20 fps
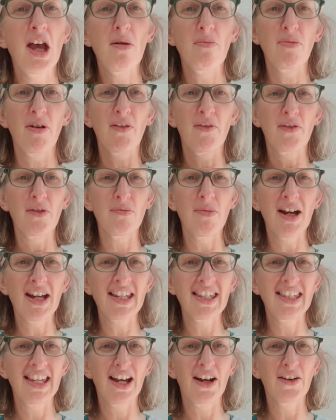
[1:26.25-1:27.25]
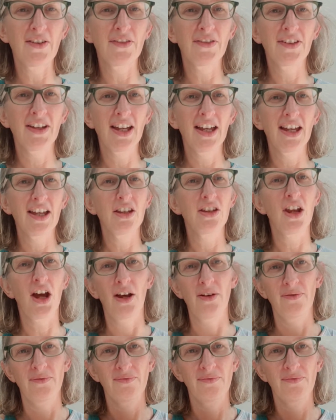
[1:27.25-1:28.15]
But for myself, no.